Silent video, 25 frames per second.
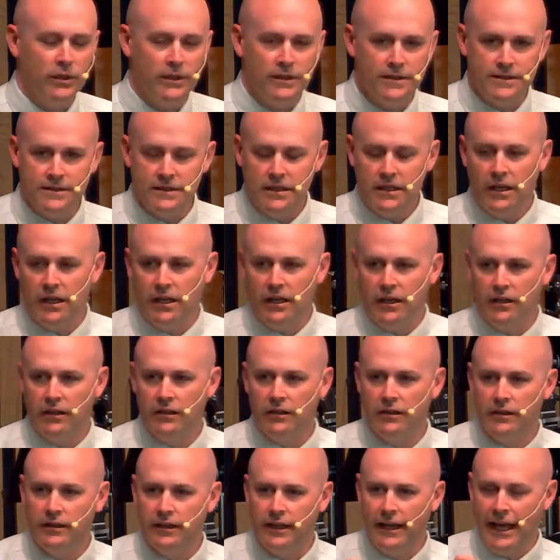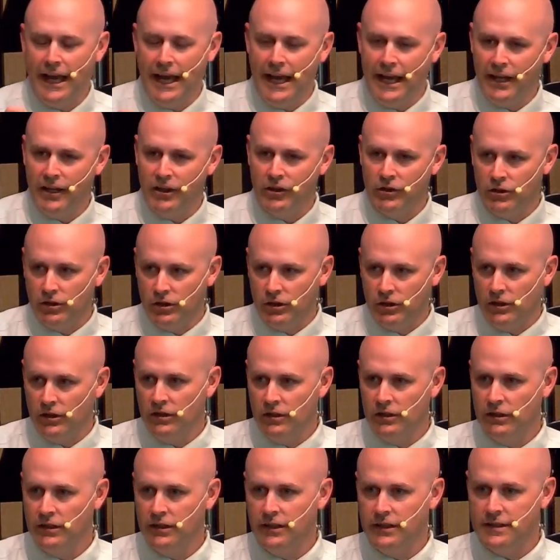Because
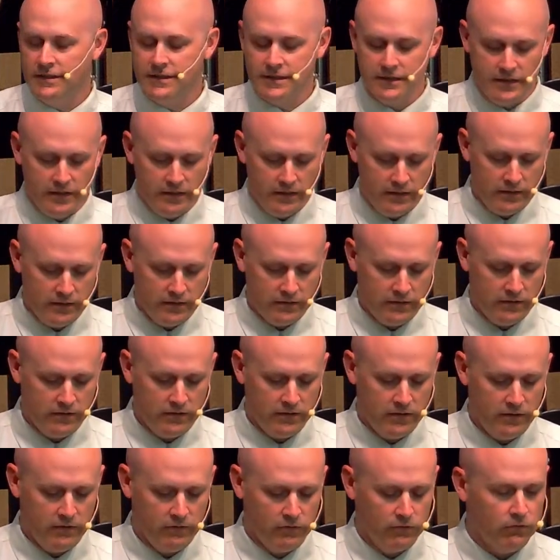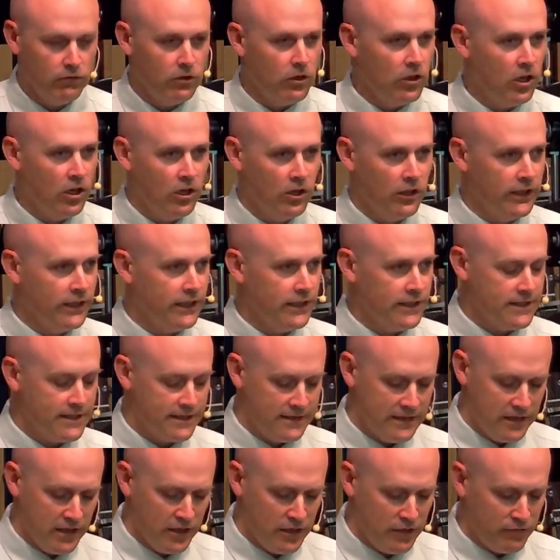anger isn't wrong in
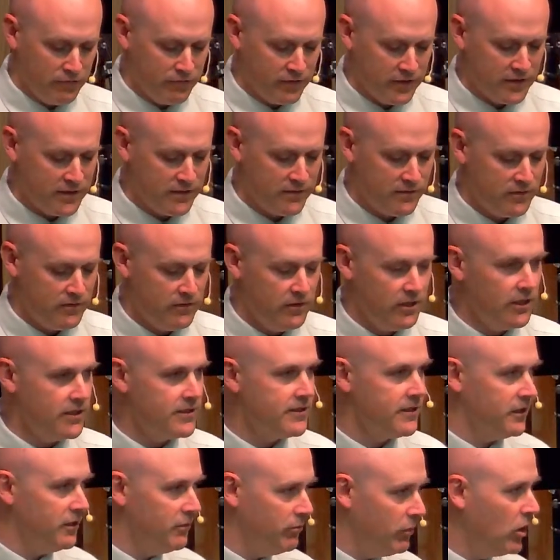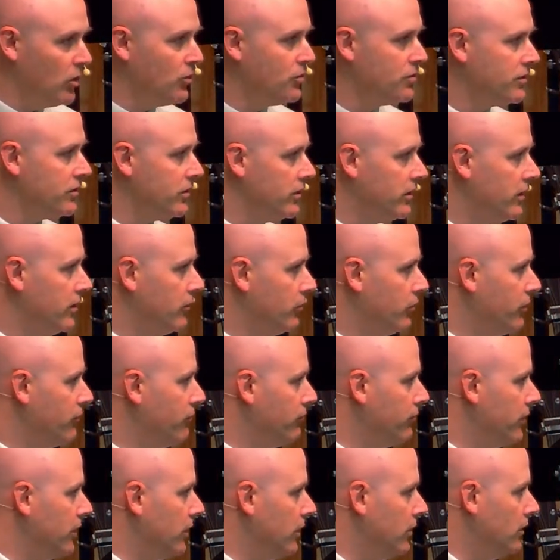itself. It's an emotion that
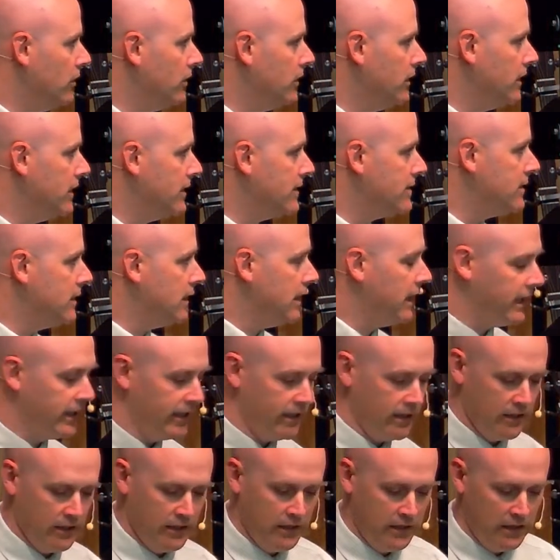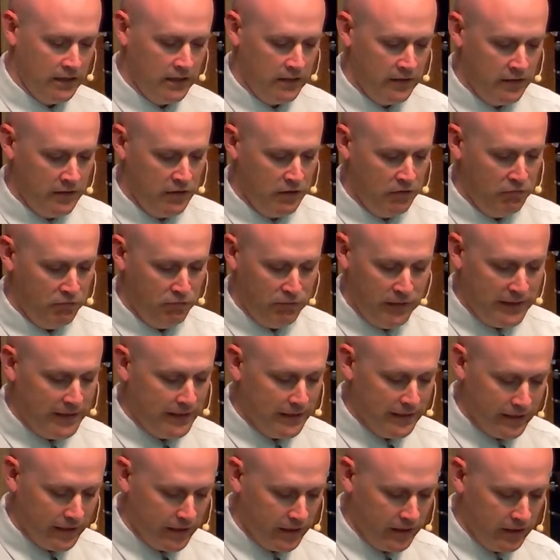we feel. It's like
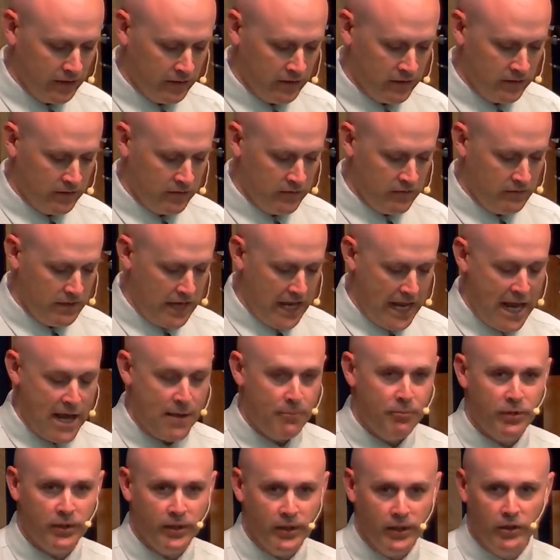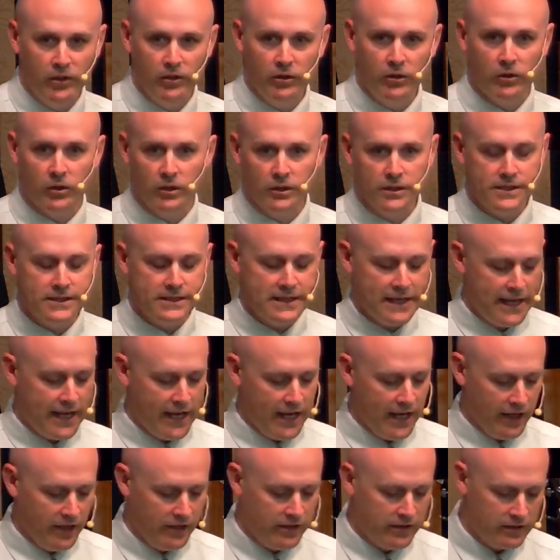feeling happy or
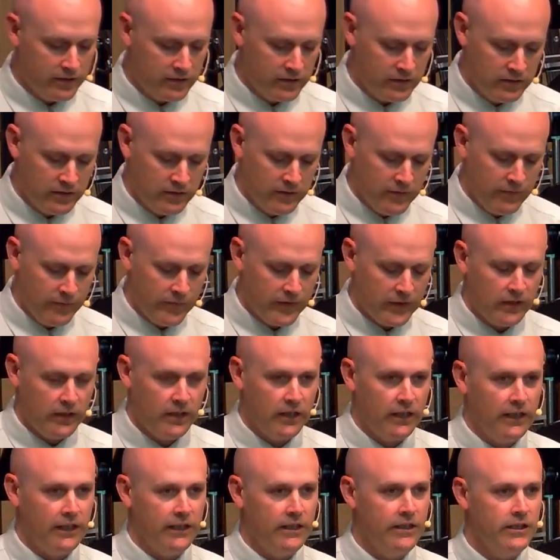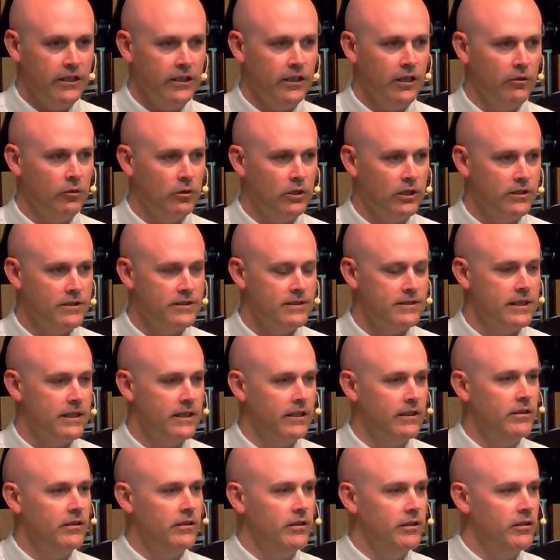sad. And I think I want to
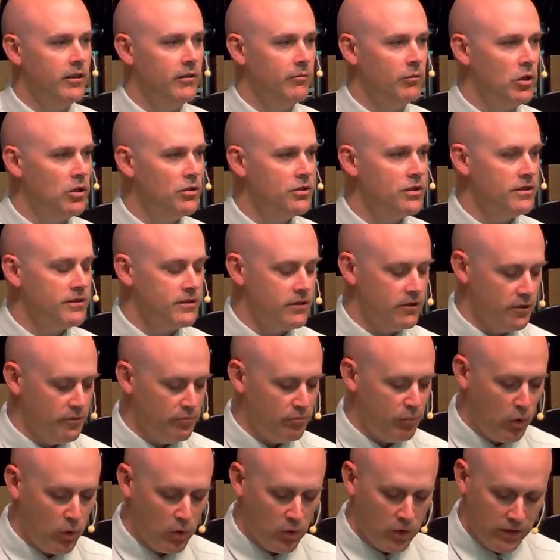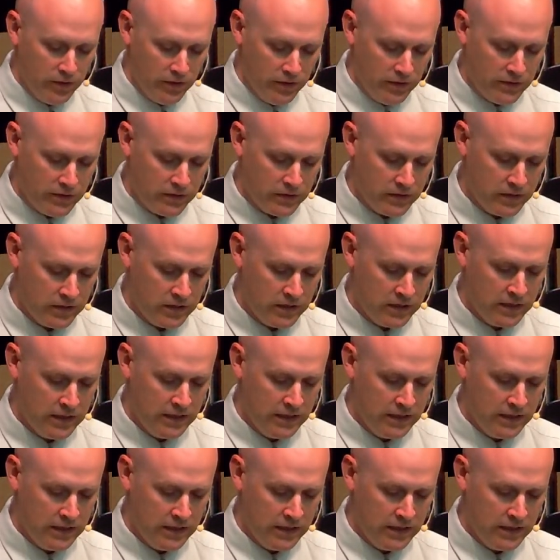say that emotions are important.